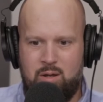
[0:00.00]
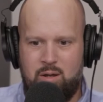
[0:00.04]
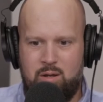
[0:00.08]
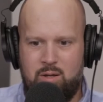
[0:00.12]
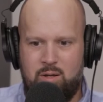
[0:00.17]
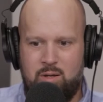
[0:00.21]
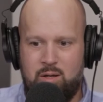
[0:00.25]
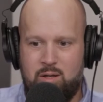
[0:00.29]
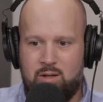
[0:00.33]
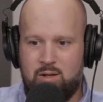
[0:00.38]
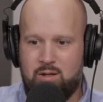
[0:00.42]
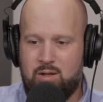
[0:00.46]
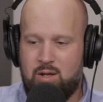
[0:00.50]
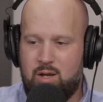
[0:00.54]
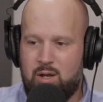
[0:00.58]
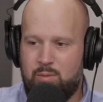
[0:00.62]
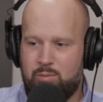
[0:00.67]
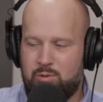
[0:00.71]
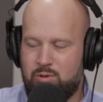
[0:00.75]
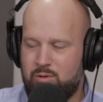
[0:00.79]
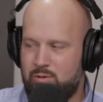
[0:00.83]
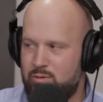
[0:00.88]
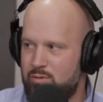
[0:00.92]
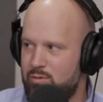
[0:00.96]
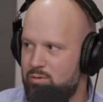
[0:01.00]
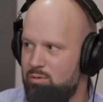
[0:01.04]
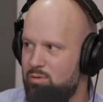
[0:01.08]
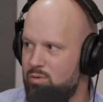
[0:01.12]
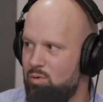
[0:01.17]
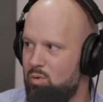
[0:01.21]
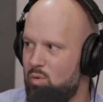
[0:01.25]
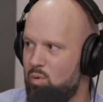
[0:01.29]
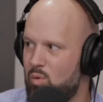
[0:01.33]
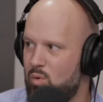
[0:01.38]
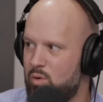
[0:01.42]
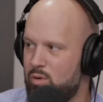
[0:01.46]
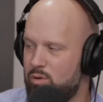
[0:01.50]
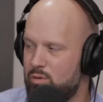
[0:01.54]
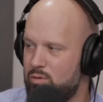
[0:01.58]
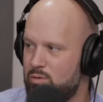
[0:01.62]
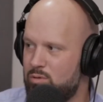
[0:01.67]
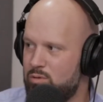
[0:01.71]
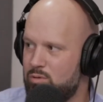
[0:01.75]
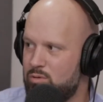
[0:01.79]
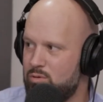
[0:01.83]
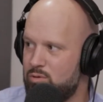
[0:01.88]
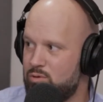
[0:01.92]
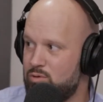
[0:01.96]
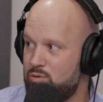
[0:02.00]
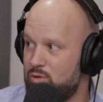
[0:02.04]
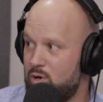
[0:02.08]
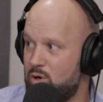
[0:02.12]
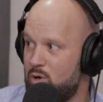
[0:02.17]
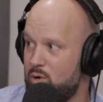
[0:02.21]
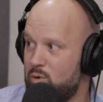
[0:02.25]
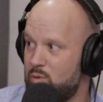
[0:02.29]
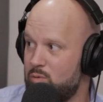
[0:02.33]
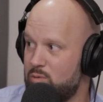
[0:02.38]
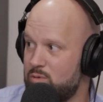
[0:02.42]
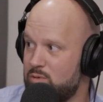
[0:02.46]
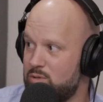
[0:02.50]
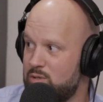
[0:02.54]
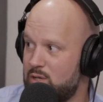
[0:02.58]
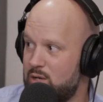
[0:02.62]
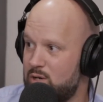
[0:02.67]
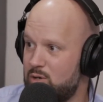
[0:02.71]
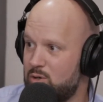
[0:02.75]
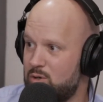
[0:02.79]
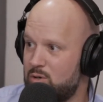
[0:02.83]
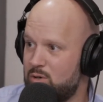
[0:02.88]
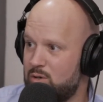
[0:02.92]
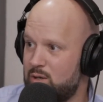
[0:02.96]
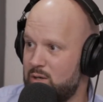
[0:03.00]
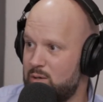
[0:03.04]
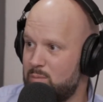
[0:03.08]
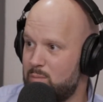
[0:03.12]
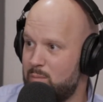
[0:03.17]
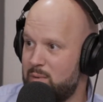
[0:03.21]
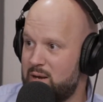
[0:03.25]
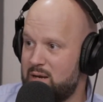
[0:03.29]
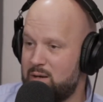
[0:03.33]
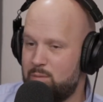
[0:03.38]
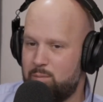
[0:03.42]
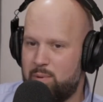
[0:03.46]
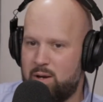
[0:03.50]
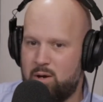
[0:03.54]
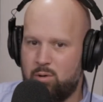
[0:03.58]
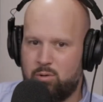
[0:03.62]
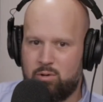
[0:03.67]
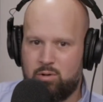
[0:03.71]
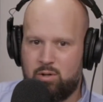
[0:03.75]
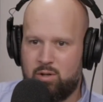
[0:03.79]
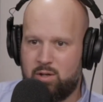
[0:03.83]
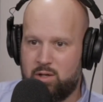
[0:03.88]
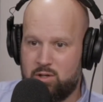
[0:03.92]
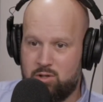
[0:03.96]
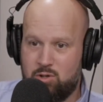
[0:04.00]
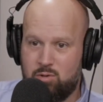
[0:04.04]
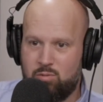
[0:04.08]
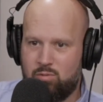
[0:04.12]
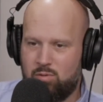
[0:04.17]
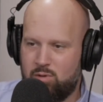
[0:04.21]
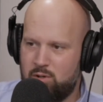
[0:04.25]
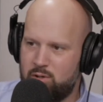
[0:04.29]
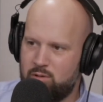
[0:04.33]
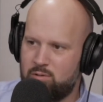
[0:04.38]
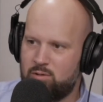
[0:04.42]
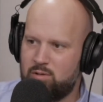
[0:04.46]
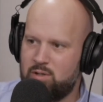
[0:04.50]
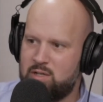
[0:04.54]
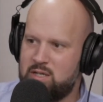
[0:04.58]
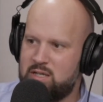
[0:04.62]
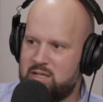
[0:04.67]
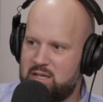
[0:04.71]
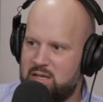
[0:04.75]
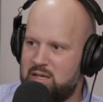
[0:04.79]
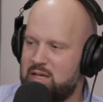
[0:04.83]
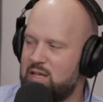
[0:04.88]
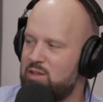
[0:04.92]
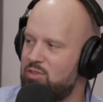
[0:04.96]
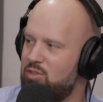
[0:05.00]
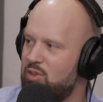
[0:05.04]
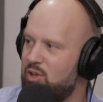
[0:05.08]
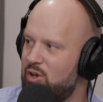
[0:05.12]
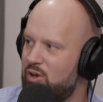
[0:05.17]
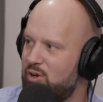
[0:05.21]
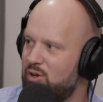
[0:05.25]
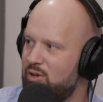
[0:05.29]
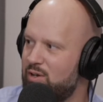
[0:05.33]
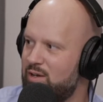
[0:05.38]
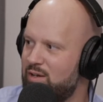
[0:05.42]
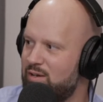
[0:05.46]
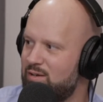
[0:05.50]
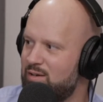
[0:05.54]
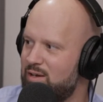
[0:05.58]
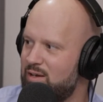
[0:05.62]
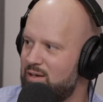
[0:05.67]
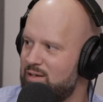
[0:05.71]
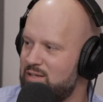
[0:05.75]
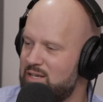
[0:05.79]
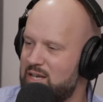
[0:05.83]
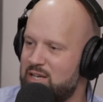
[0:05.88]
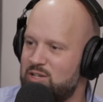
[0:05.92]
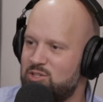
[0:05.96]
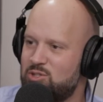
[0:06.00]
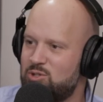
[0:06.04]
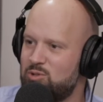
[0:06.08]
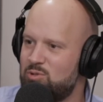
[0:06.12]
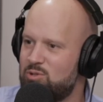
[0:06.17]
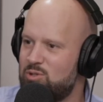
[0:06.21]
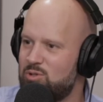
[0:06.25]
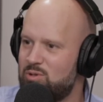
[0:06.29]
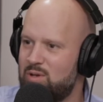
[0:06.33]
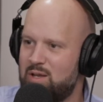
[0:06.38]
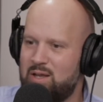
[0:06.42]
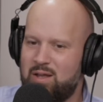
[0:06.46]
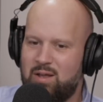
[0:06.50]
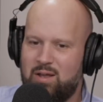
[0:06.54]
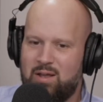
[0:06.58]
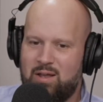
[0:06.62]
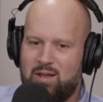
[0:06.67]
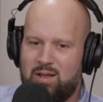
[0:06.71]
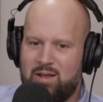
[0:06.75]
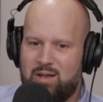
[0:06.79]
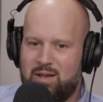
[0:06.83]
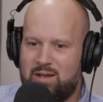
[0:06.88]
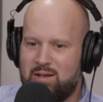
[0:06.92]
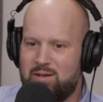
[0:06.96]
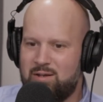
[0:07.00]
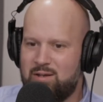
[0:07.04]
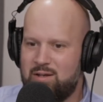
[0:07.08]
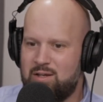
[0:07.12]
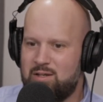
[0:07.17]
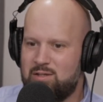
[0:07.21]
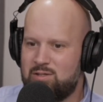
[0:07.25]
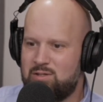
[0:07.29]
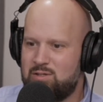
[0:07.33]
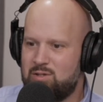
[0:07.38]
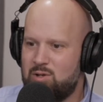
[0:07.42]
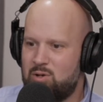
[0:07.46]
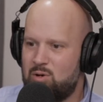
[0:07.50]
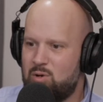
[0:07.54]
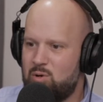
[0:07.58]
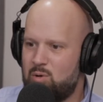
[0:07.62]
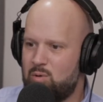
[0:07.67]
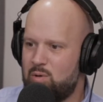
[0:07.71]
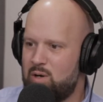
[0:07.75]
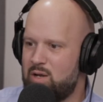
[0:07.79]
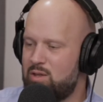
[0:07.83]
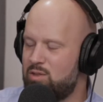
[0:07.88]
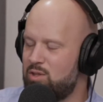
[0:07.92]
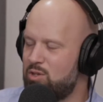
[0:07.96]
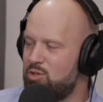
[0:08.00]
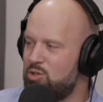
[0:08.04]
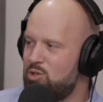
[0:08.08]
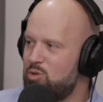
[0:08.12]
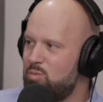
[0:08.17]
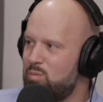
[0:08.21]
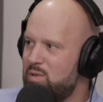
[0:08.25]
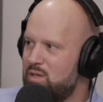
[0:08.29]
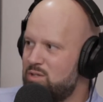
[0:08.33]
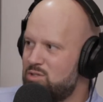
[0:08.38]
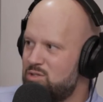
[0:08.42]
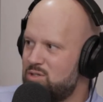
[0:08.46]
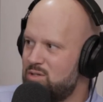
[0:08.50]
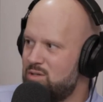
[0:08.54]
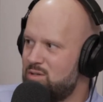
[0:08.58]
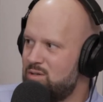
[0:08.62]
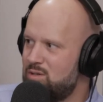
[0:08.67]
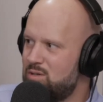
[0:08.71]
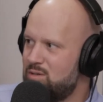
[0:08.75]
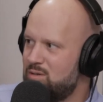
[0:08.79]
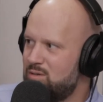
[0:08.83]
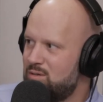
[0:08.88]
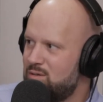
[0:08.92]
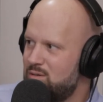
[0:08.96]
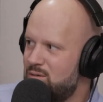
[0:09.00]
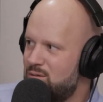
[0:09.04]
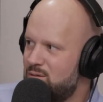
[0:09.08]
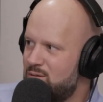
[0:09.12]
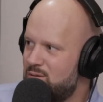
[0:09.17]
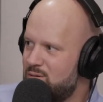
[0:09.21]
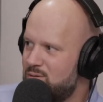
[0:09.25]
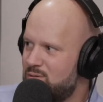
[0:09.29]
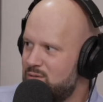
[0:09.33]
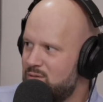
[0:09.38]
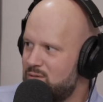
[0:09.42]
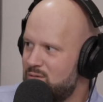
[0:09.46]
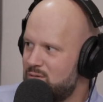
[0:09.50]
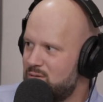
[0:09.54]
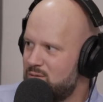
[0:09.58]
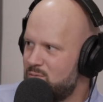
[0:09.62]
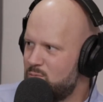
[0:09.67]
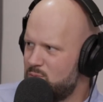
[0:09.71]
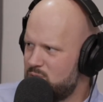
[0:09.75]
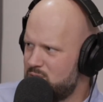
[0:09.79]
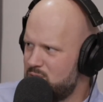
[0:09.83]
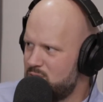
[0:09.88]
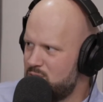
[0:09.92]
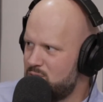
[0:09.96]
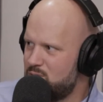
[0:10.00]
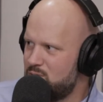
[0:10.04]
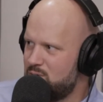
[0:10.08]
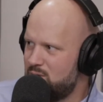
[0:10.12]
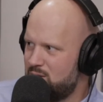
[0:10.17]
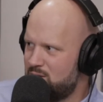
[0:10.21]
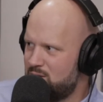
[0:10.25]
helicopters or drones that are like man-powered, like you literally get in there and it takes you to, and then you mentioned this. Was it you?